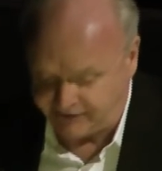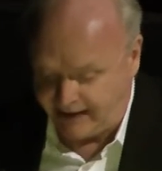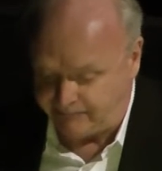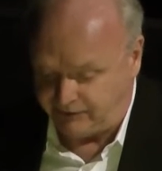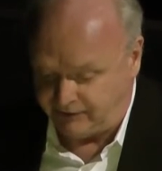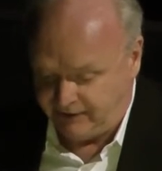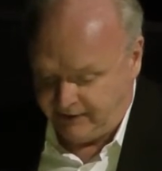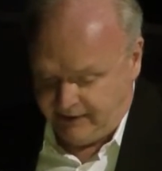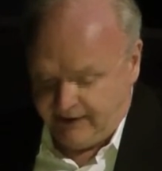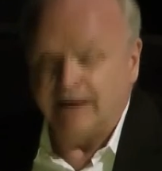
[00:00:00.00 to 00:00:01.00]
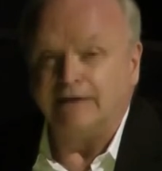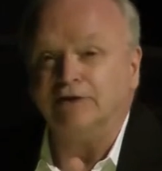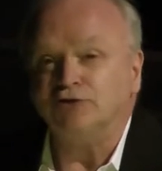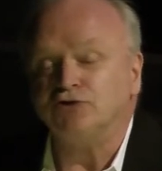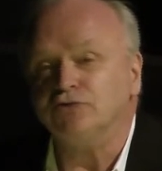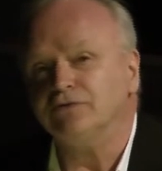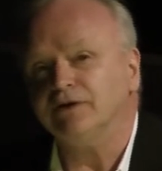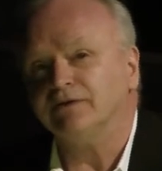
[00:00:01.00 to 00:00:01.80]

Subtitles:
example. In the June